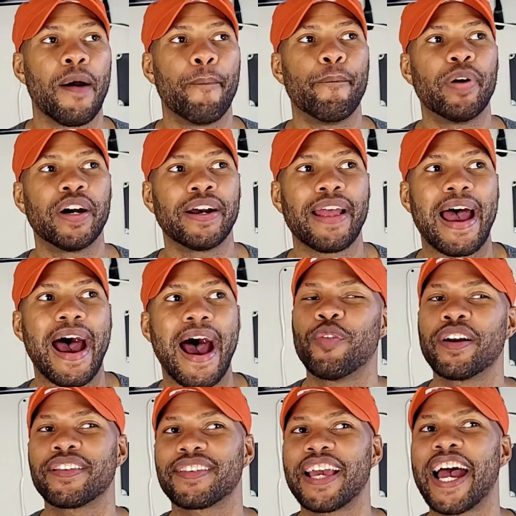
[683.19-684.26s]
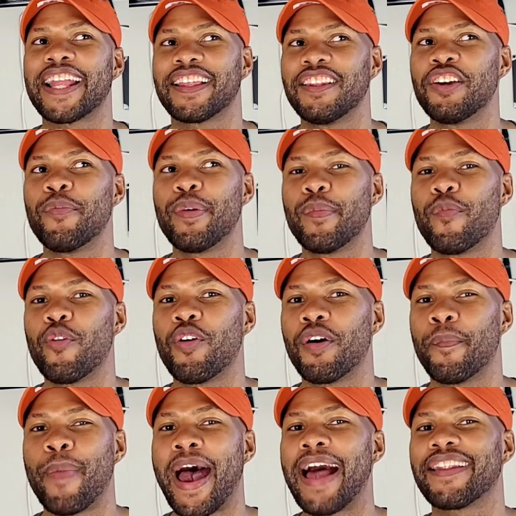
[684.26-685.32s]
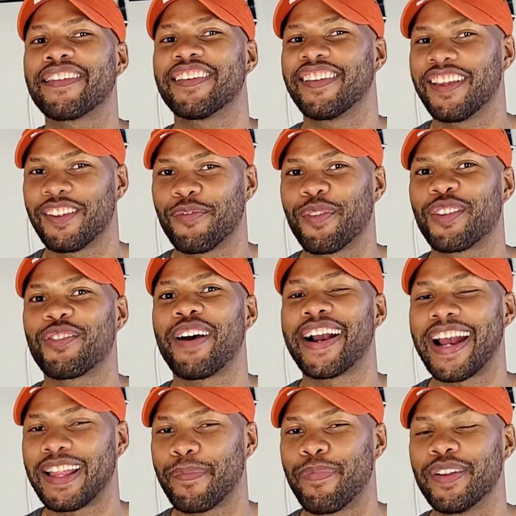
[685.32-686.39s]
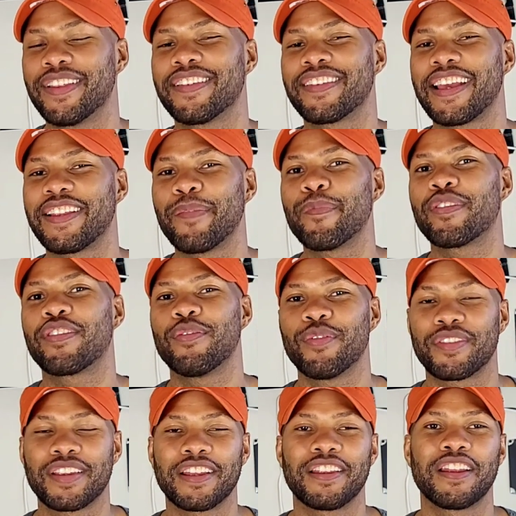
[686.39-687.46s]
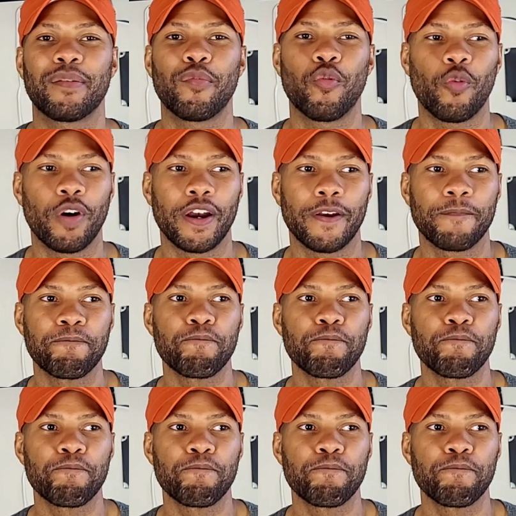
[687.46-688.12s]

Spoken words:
But one sign's a little bit more balanced than this one, so I got to put this at number 2 instead of number 1.